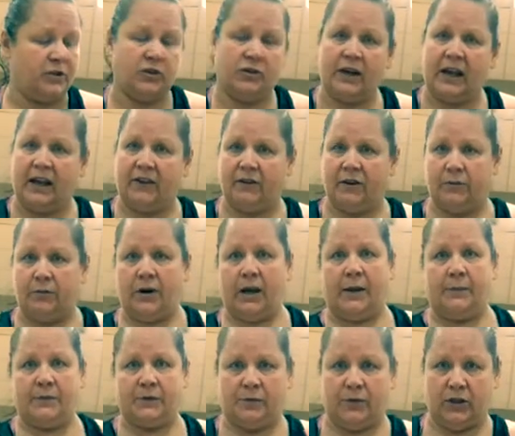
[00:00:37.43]
you're having
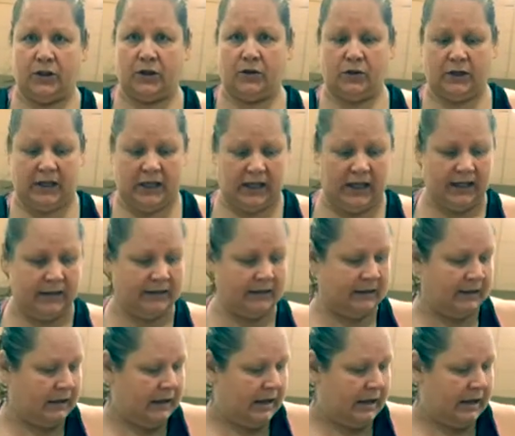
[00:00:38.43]
problems with your knees,